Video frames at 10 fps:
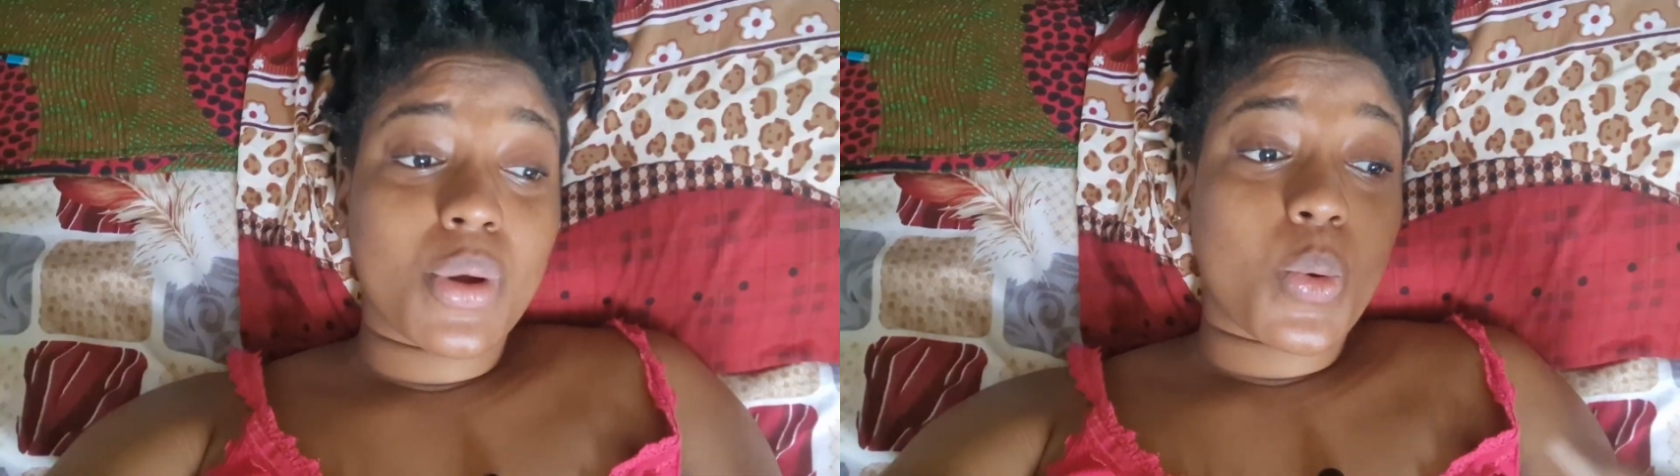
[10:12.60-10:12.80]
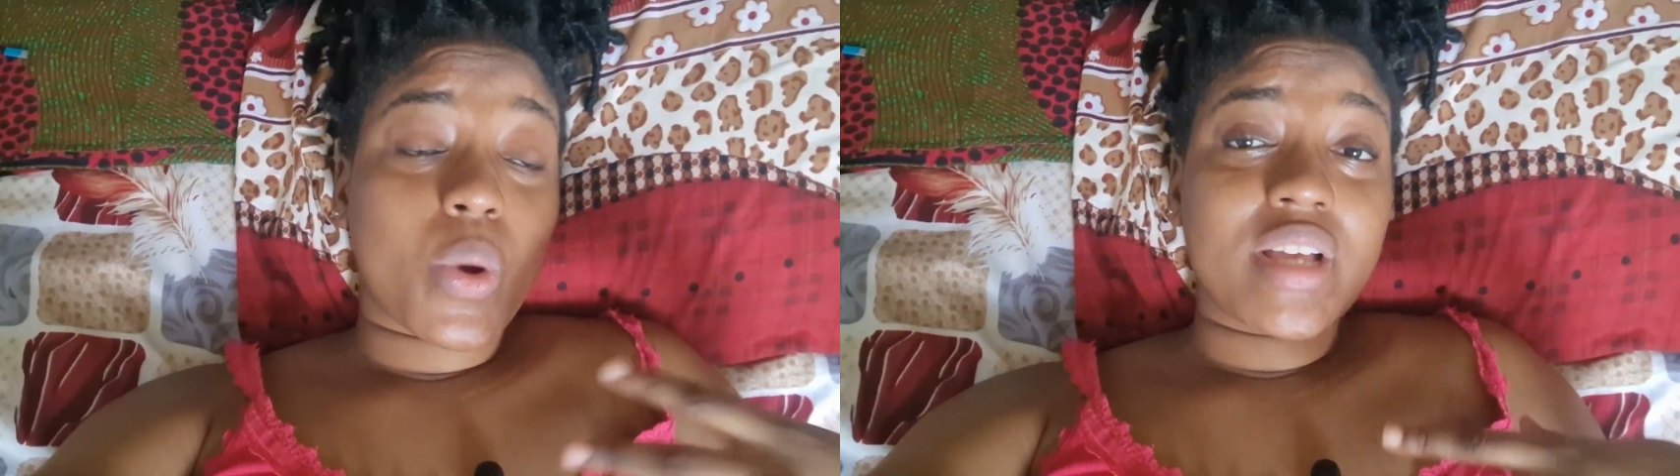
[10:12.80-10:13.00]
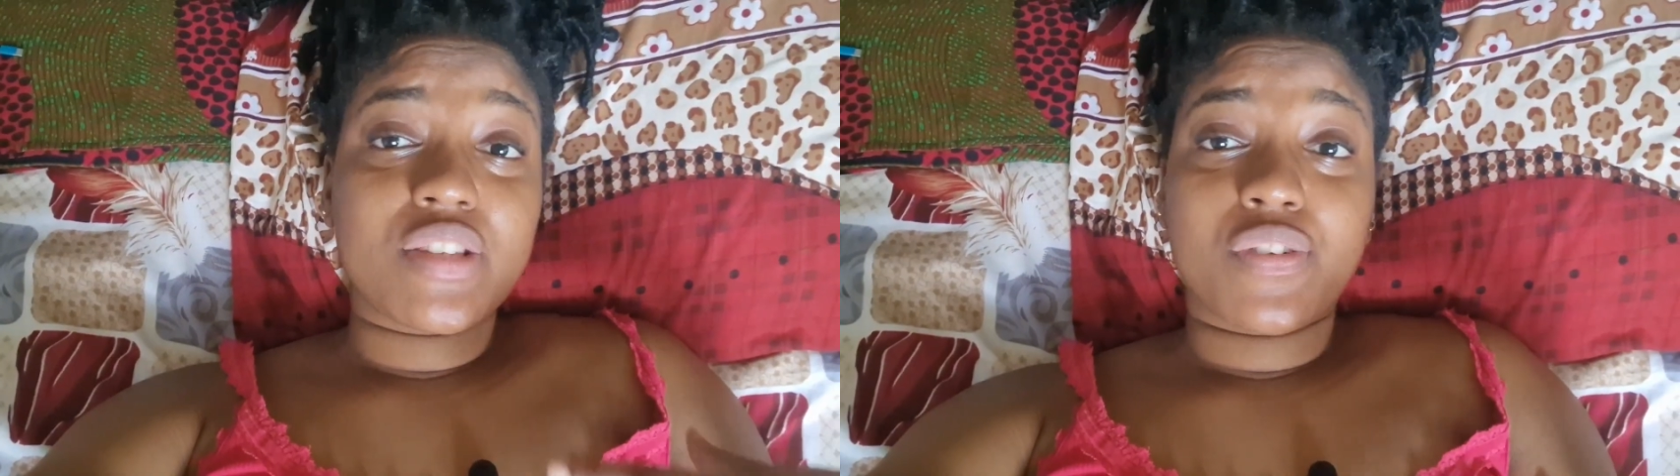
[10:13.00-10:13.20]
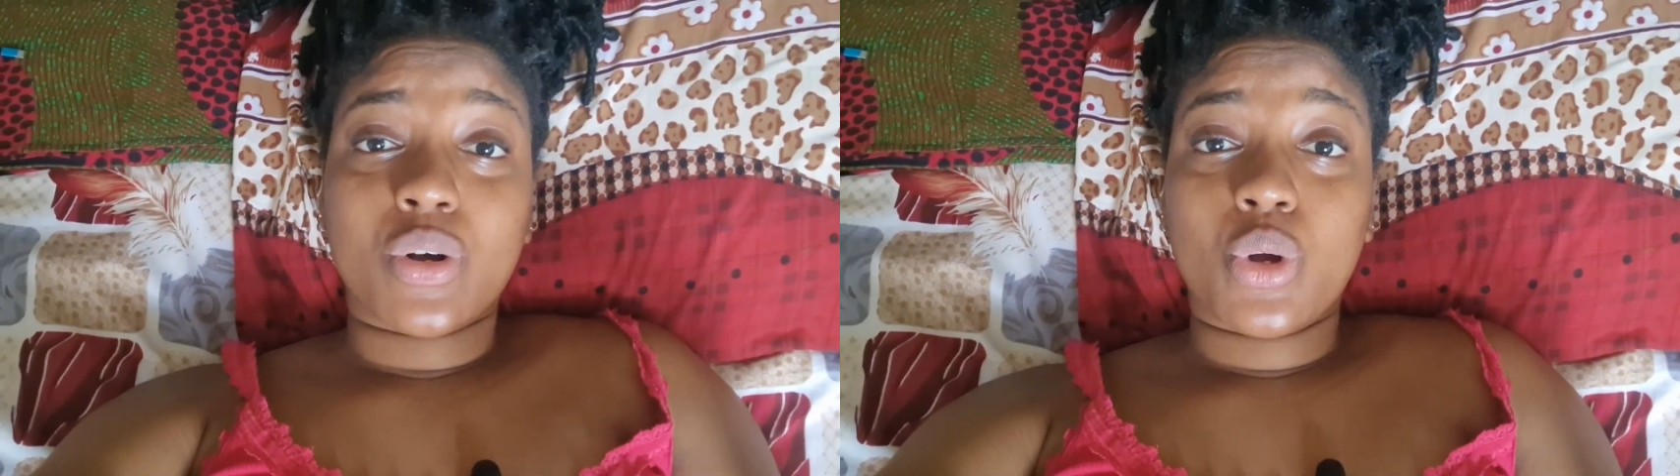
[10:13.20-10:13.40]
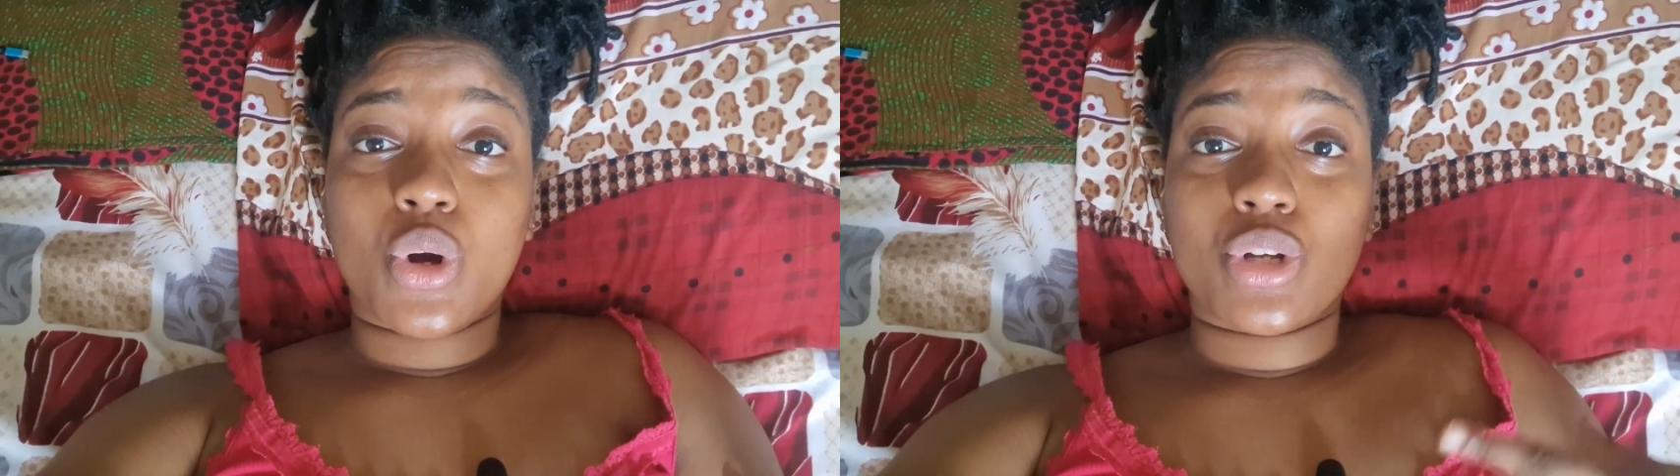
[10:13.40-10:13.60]
request
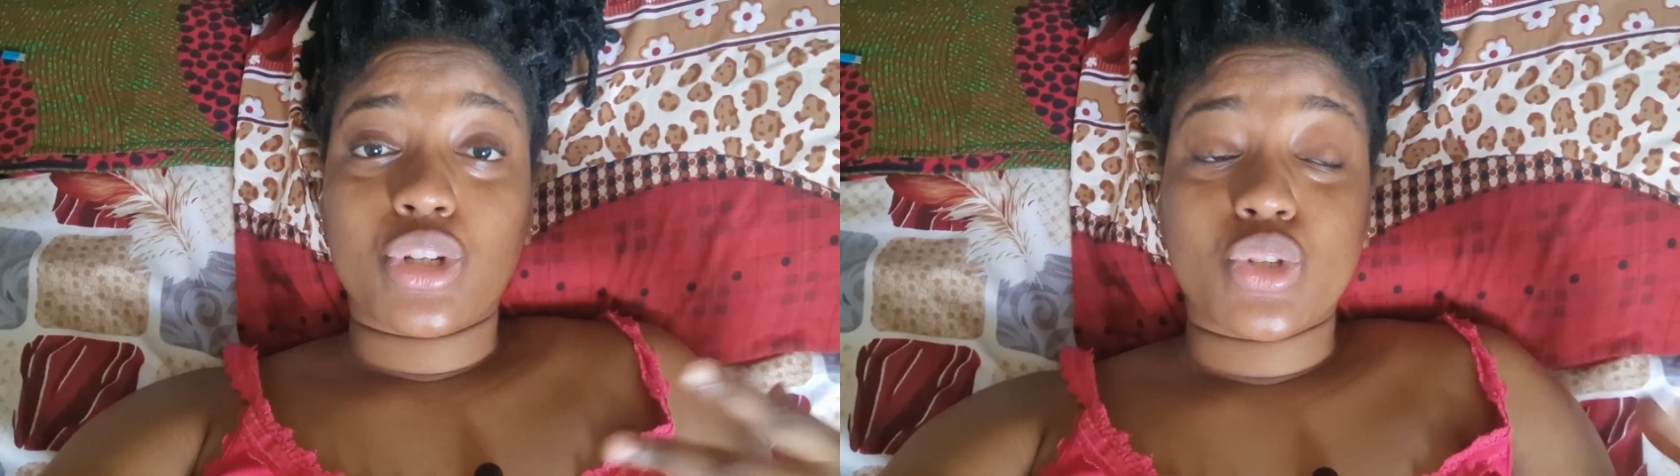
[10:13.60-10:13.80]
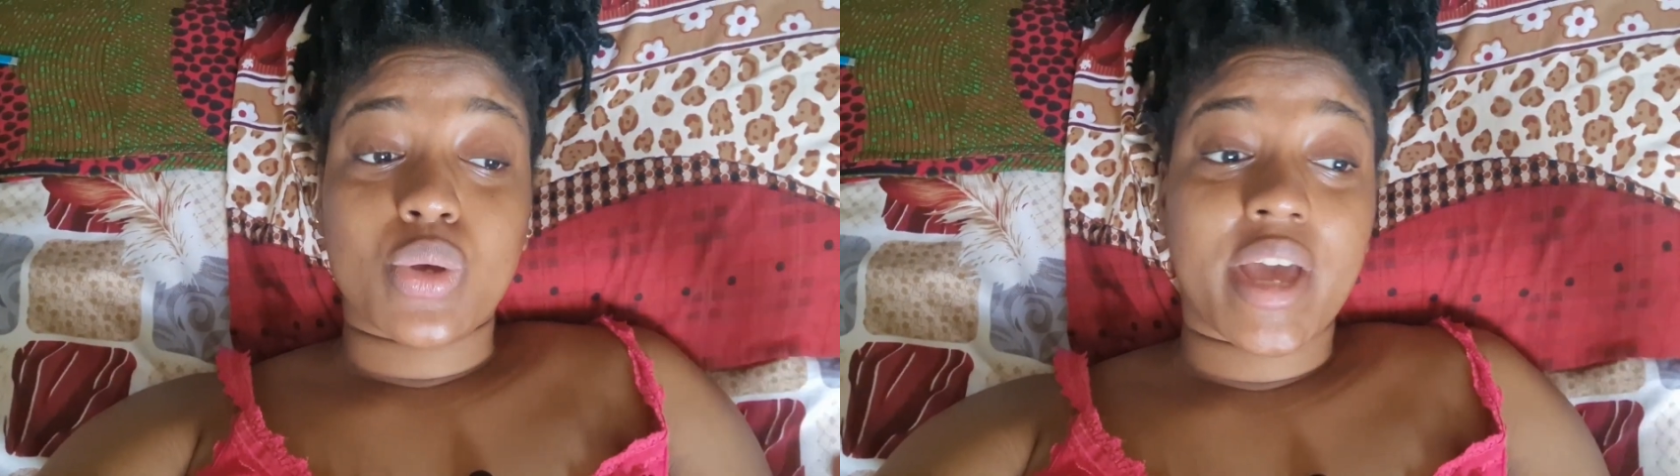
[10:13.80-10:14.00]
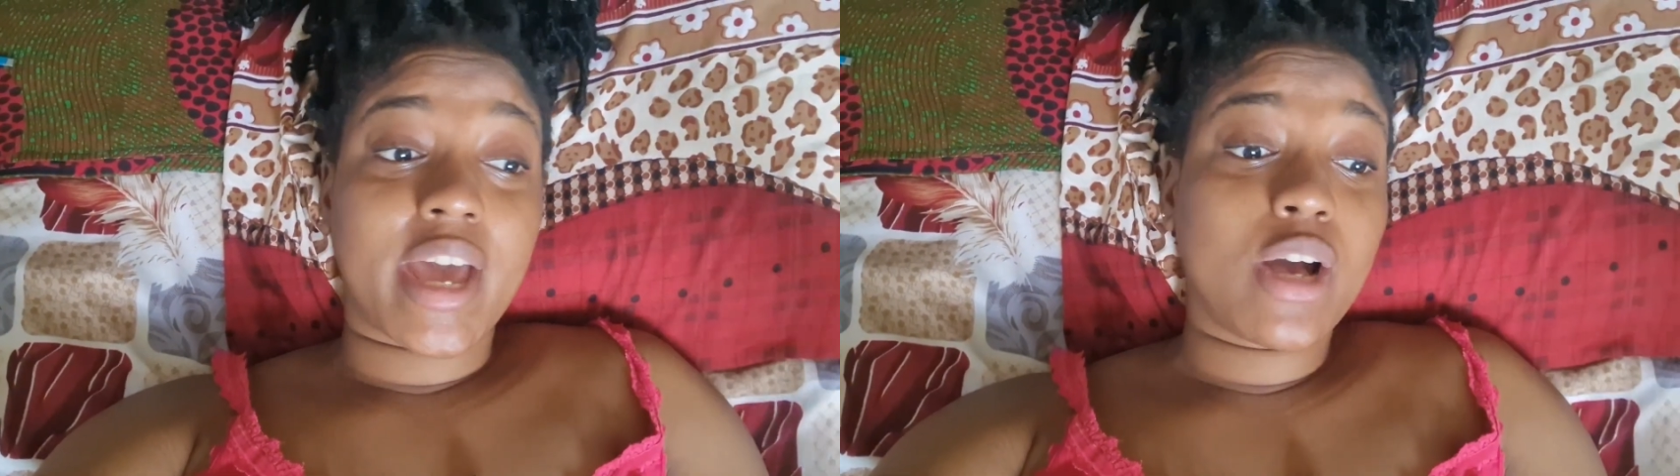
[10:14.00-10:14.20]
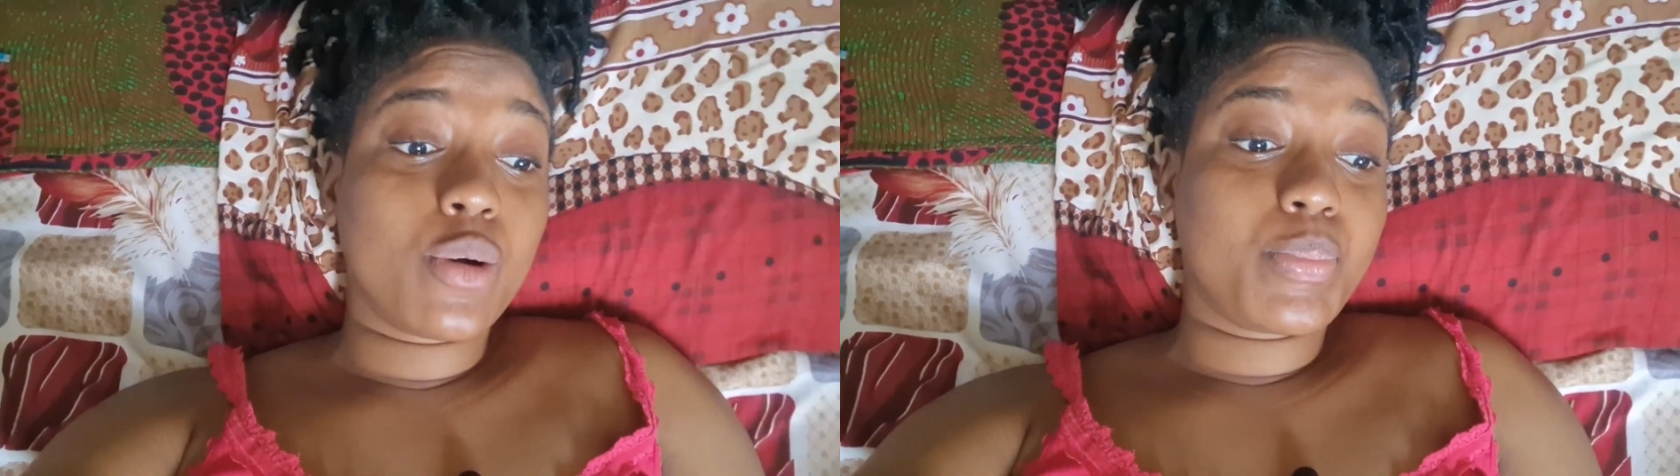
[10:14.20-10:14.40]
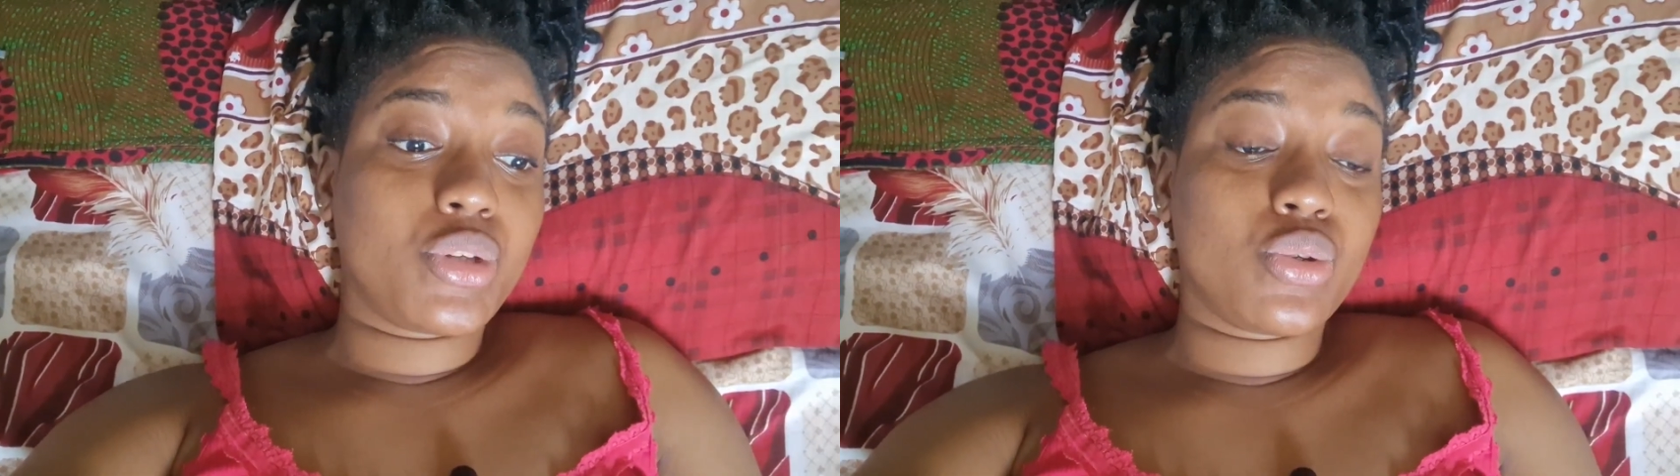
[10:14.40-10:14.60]
for God to
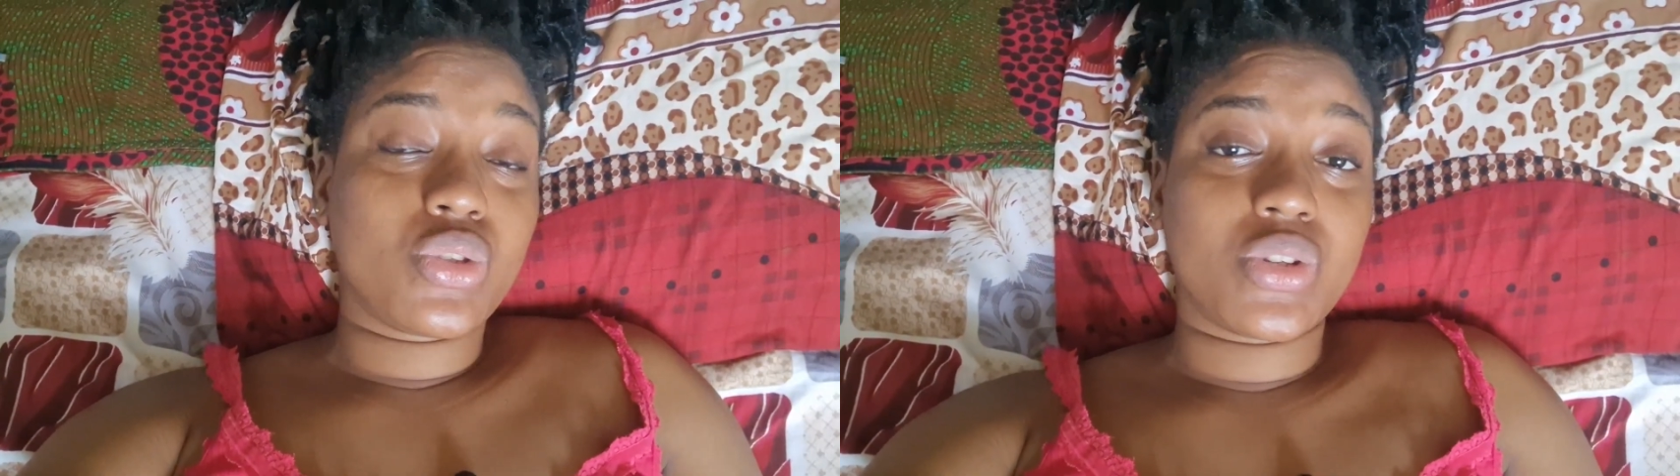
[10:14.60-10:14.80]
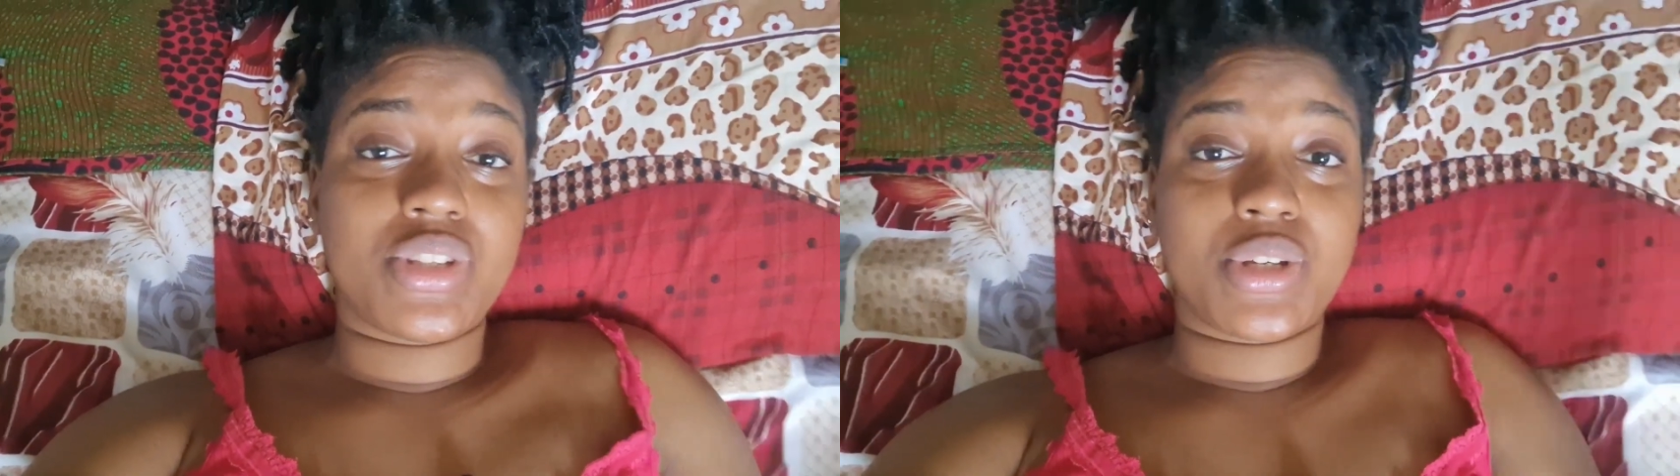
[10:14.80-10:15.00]
help you to